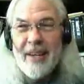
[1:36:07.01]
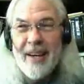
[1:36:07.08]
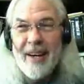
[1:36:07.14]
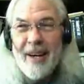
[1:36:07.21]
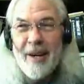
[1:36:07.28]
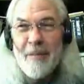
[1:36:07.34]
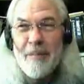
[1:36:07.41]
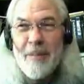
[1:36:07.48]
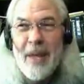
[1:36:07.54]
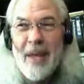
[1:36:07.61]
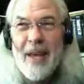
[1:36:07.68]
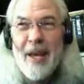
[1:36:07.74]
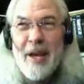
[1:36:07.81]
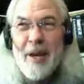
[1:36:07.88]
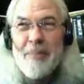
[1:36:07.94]

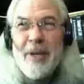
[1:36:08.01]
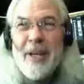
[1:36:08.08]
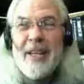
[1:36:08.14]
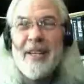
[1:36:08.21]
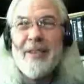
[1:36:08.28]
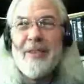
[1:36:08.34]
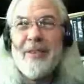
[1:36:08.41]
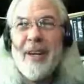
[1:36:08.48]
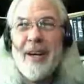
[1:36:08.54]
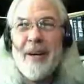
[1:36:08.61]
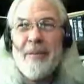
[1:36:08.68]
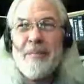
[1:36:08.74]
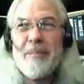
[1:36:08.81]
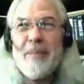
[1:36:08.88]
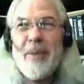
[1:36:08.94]
But he's
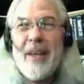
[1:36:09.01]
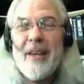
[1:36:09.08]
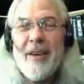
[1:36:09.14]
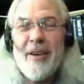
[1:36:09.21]
so